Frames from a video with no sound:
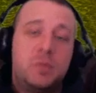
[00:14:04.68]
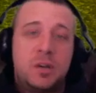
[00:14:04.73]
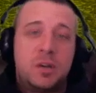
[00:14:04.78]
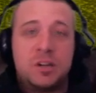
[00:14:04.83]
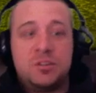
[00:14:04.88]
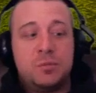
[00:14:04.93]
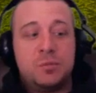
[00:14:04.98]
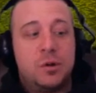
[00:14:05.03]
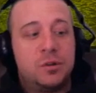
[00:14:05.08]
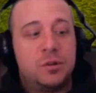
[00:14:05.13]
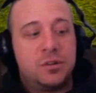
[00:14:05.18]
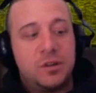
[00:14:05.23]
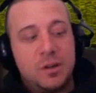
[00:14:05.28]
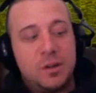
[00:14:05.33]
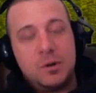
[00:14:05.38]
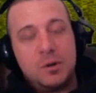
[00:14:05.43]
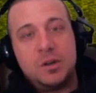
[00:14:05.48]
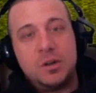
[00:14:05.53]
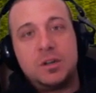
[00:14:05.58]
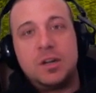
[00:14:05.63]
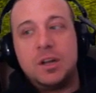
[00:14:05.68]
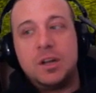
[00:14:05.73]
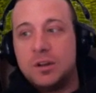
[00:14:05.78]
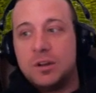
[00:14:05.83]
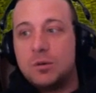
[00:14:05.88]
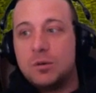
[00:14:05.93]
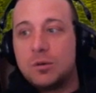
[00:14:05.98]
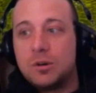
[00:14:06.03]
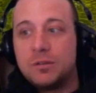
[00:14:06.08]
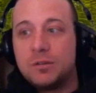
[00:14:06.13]
because most of them are
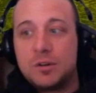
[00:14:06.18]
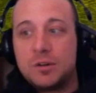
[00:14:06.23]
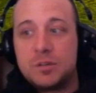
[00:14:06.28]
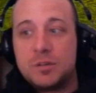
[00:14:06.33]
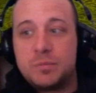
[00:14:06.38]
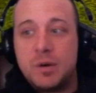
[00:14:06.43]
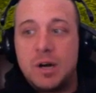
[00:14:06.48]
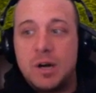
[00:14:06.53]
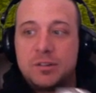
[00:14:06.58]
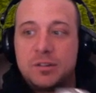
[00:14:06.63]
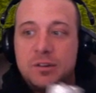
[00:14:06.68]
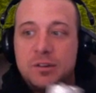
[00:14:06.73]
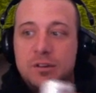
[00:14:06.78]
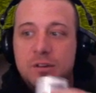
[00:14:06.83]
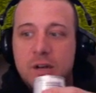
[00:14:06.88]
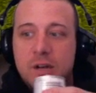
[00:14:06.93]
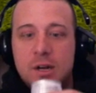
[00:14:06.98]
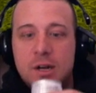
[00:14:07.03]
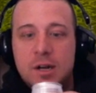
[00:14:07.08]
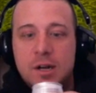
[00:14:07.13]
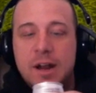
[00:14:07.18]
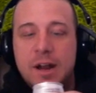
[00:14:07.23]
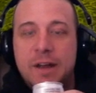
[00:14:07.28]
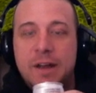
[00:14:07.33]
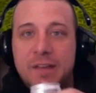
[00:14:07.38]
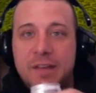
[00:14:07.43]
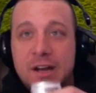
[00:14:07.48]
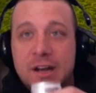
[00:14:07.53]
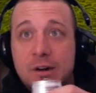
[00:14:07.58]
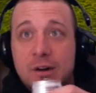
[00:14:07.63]
killing world first bosses,
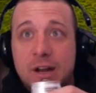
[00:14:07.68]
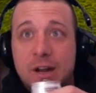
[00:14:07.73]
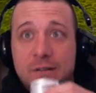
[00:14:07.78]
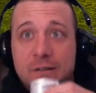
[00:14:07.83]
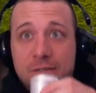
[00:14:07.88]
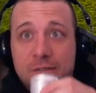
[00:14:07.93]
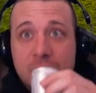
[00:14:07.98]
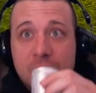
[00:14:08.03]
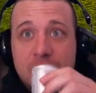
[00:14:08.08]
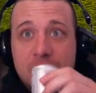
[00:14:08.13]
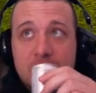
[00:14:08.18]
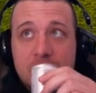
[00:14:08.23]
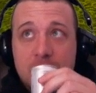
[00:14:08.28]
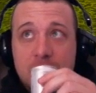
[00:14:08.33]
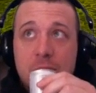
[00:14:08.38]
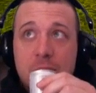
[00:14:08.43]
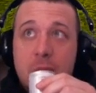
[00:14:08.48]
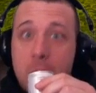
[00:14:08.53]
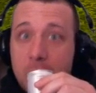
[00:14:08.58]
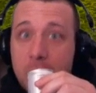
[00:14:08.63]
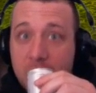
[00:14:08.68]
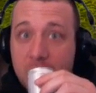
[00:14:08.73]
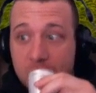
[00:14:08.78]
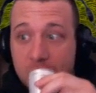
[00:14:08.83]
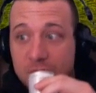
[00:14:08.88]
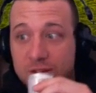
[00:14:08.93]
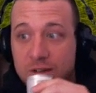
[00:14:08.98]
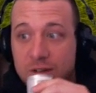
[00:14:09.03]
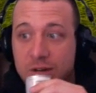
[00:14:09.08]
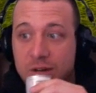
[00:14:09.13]
and they don't have like DBM and
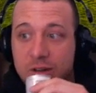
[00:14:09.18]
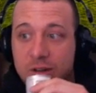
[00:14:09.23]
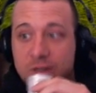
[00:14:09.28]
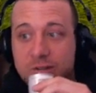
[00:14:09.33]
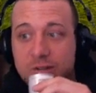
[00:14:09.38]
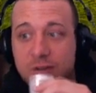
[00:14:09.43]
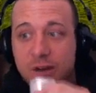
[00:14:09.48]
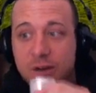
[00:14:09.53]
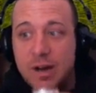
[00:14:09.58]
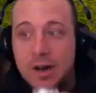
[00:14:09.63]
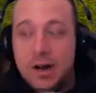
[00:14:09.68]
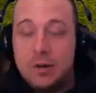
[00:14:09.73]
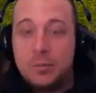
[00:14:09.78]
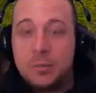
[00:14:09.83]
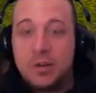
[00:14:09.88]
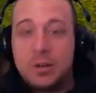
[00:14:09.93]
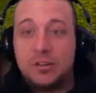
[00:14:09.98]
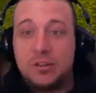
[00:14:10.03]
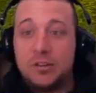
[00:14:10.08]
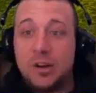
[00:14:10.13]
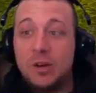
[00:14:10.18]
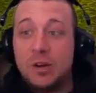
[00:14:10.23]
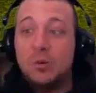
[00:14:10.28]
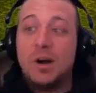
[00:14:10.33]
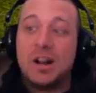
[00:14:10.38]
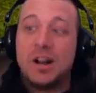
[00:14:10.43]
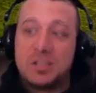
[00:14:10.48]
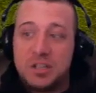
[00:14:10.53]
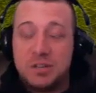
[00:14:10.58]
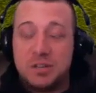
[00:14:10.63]
Bigwigs and everything figured out because they're
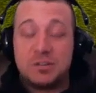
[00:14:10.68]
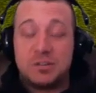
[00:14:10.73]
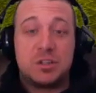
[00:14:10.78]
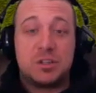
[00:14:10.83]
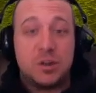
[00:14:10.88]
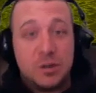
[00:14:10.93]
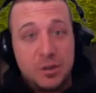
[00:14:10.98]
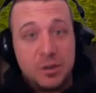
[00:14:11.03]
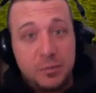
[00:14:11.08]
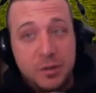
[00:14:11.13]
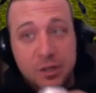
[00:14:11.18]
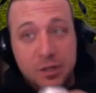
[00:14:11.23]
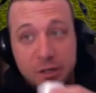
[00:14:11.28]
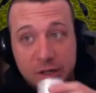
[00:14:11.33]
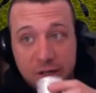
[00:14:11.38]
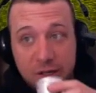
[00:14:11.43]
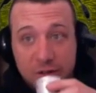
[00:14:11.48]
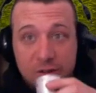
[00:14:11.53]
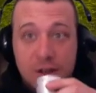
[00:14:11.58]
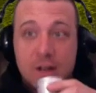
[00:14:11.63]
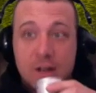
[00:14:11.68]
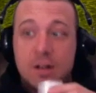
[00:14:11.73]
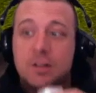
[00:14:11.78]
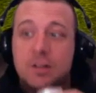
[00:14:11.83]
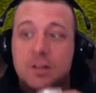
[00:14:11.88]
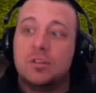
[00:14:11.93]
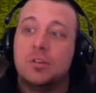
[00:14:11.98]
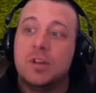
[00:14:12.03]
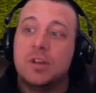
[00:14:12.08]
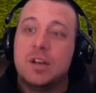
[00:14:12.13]
watching for certain abilities.
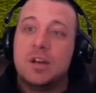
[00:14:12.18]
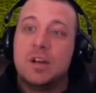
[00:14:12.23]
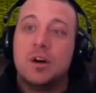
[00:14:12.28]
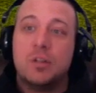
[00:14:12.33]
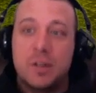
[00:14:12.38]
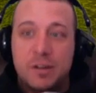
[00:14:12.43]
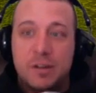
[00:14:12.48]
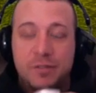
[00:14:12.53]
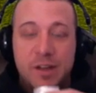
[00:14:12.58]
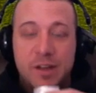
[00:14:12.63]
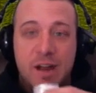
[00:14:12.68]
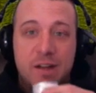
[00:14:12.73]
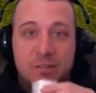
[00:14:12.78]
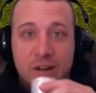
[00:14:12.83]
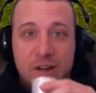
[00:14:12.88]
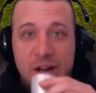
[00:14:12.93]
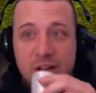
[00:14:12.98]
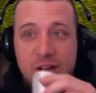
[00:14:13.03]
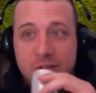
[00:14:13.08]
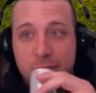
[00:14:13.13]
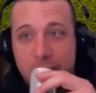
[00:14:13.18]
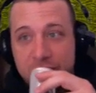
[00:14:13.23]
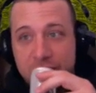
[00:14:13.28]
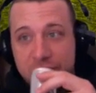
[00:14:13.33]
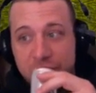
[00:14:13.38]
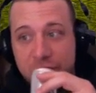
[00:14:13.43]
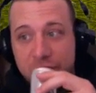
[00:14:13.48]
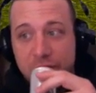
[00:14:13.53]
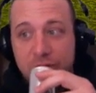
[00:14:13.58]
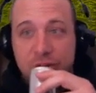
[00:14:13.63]
So they know that if they have cast bars
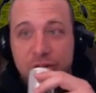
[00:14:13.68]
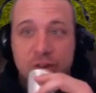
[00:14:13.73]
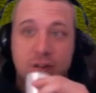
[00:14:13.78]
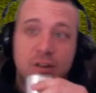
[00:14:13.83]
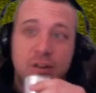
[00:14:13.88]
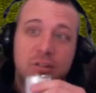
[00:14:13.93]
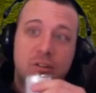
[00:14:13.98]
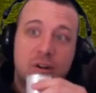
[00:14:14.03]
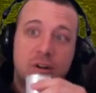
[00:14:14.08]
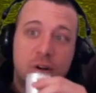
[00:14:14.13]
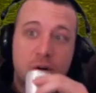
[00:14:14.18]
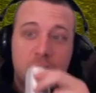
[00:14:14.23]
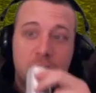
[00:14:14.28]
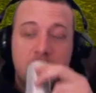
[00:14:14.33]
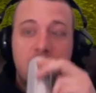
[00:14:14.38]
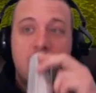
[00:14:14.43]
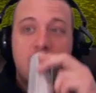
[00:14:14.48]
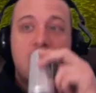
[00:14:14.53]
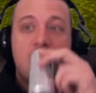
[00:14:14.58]
for those things, they're okay.